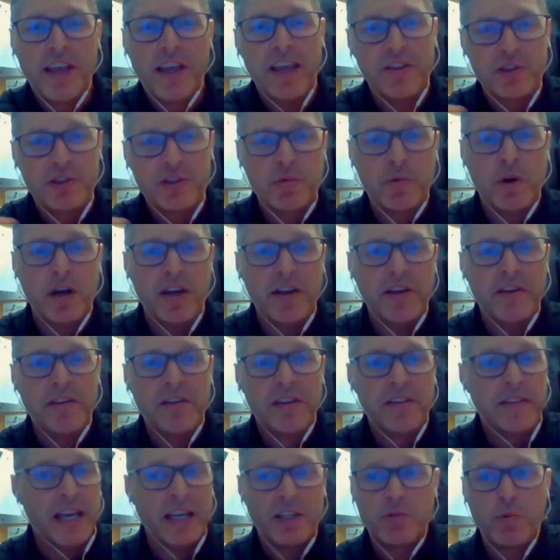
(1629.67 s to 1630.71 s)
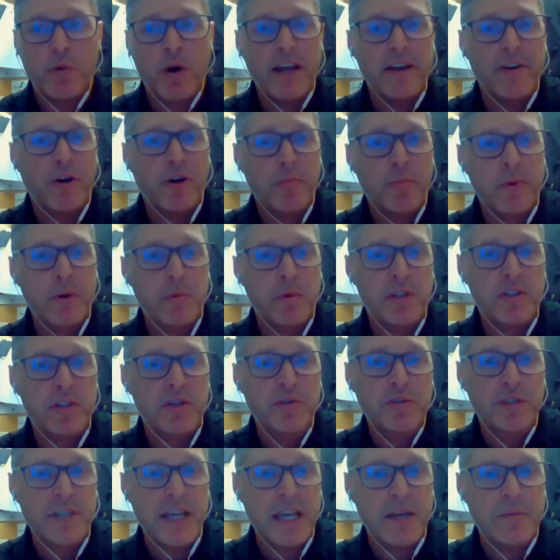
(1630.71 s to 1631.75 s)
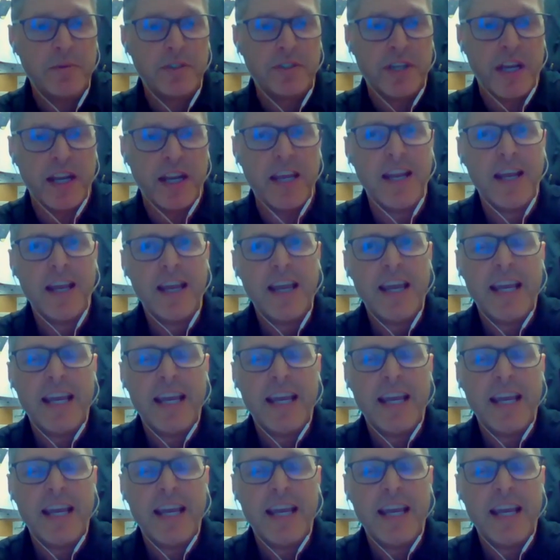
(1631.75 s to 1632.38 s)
and there's one that's wide open with 2 tables in it.